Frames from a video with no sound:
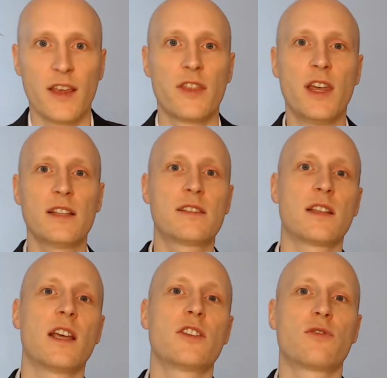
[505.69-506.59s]
This
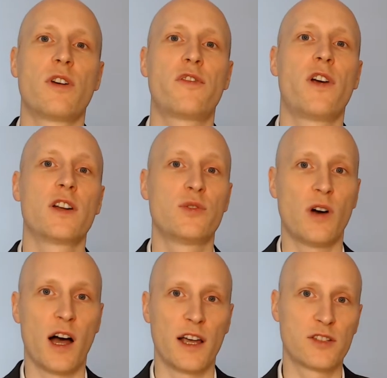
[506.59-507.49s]
is referring to
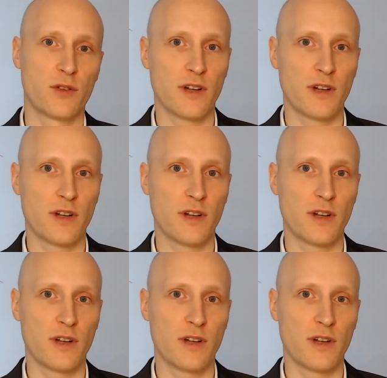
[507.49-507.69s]
ISO